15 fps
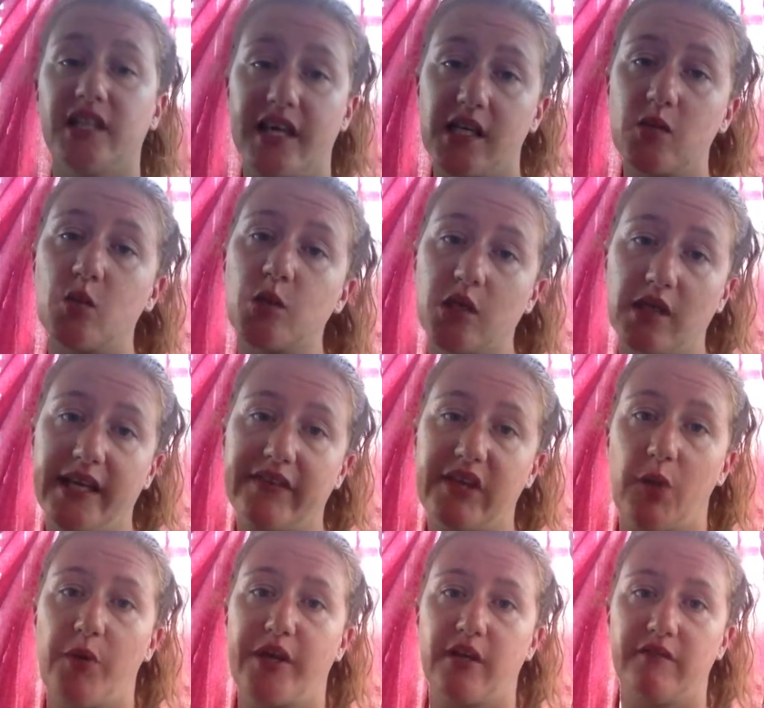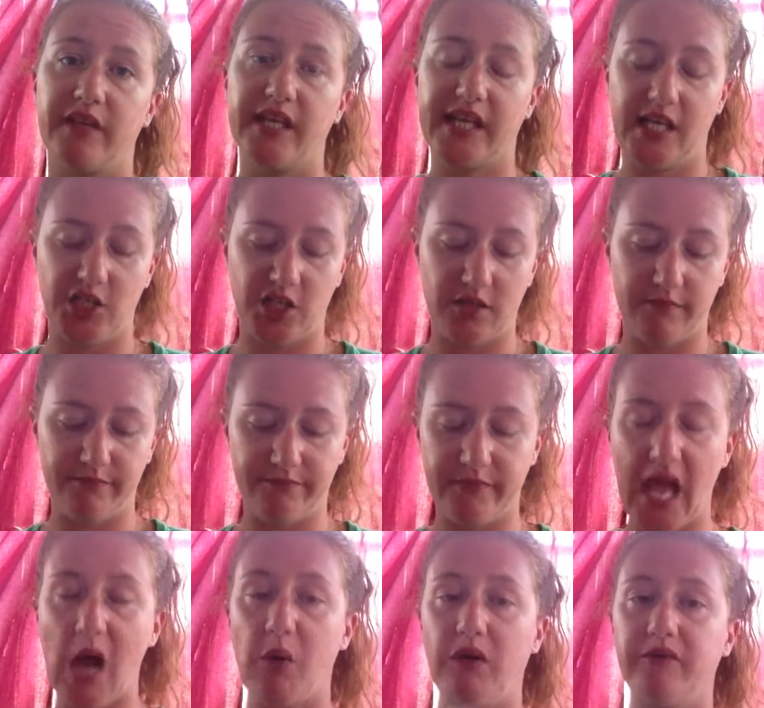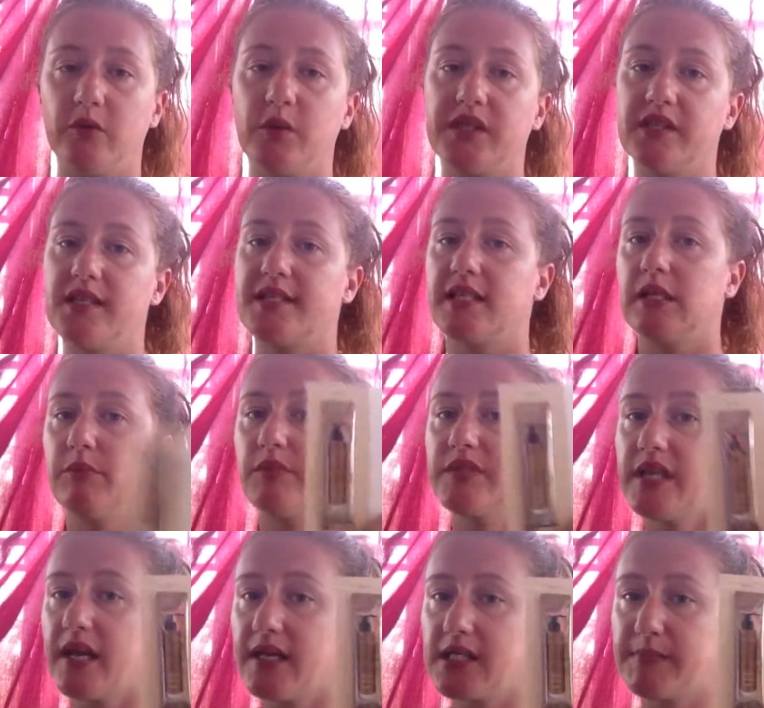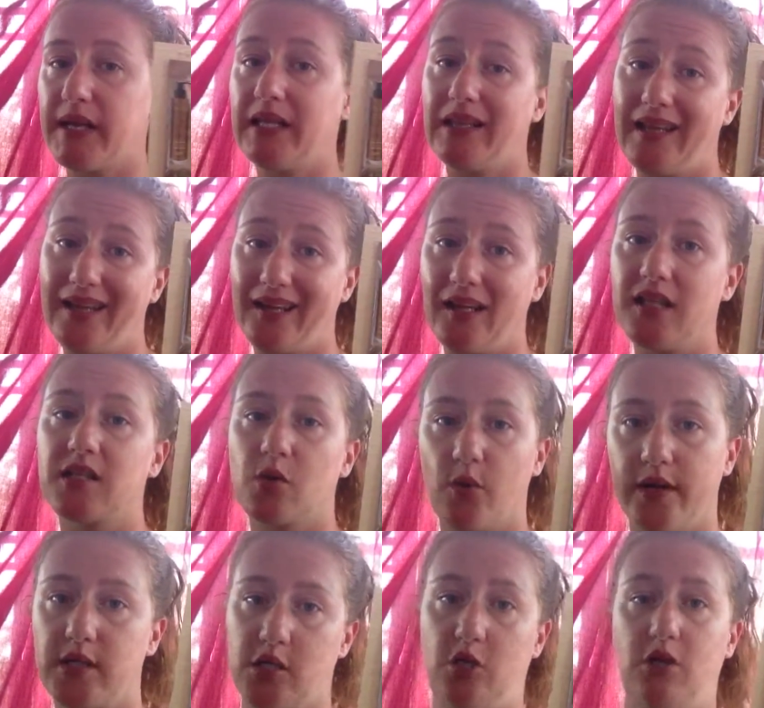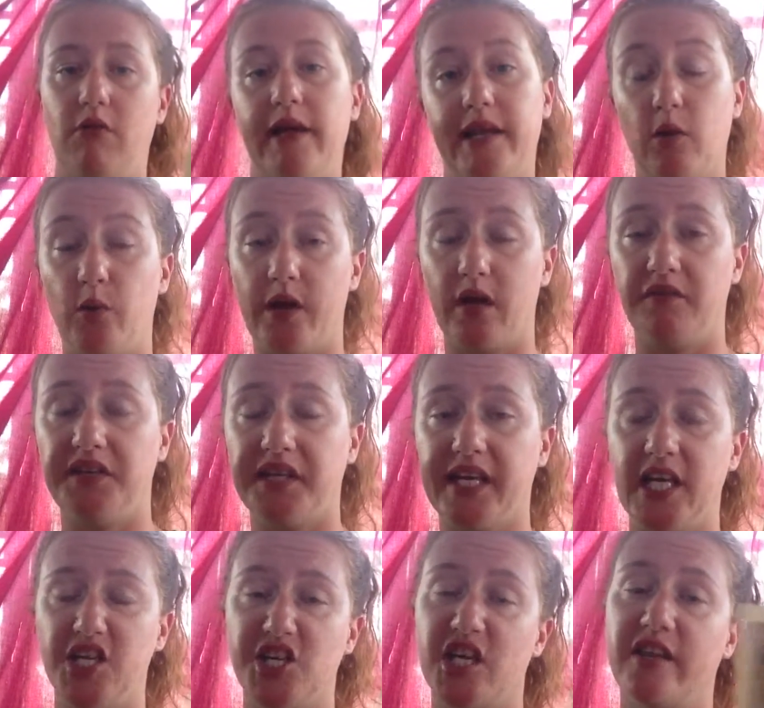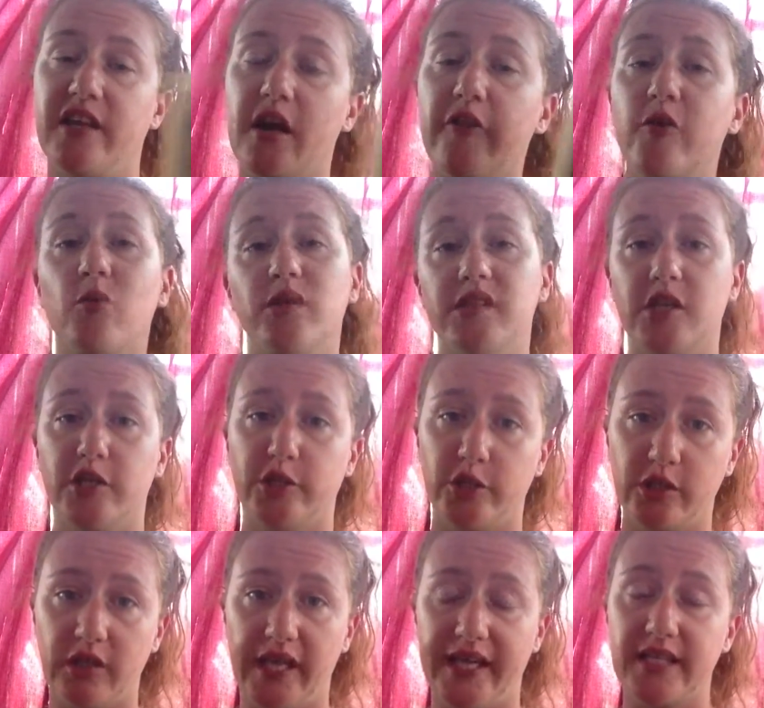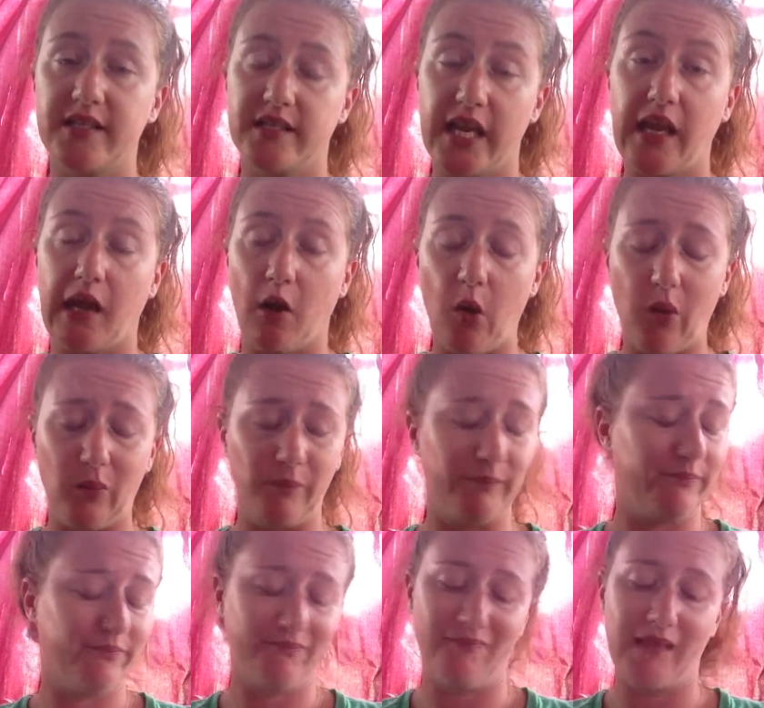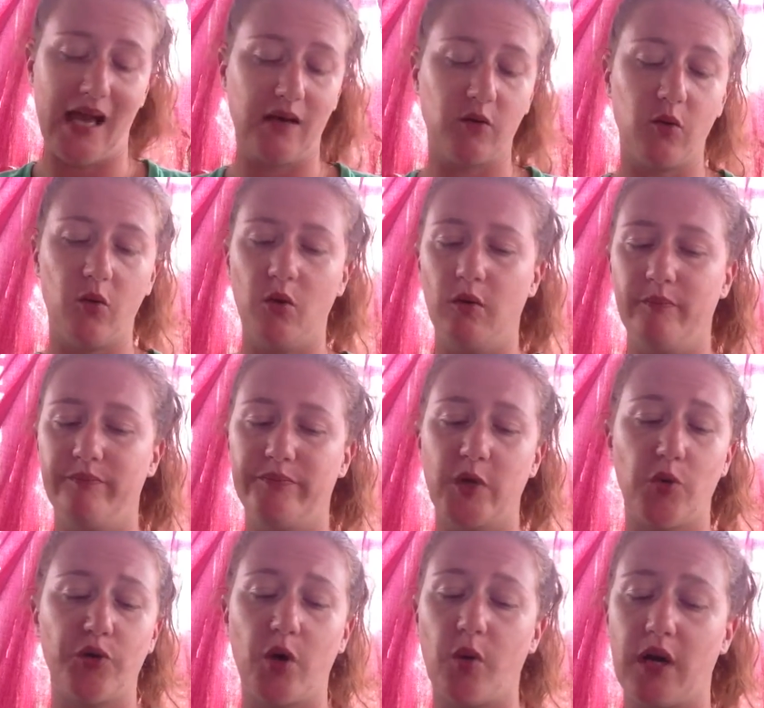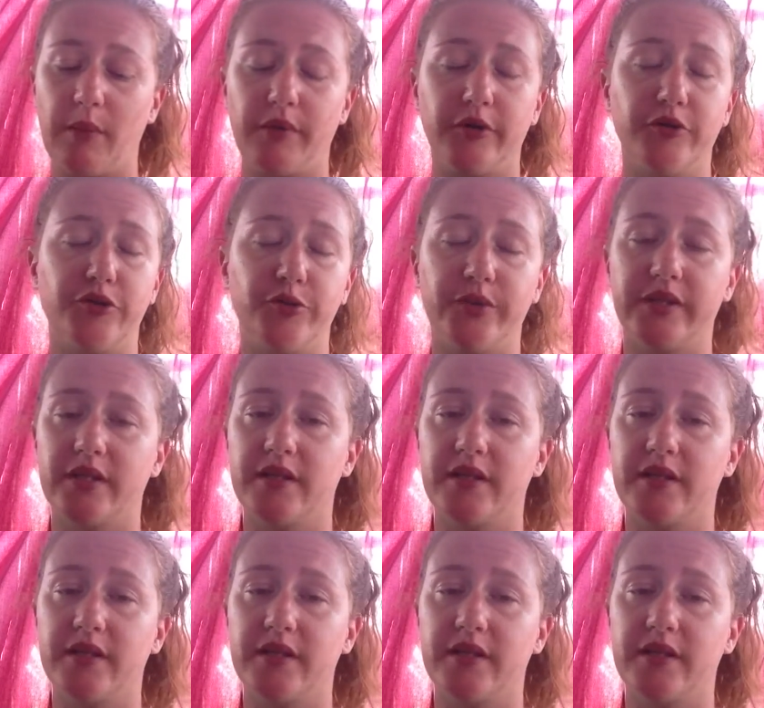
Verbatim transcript: legs will look like they went on vacation. However, with this sample size, my leg is going to look like it went on vacation. The other one's going to look like it stayed at home. Not cool. Don't know what I'm going to do with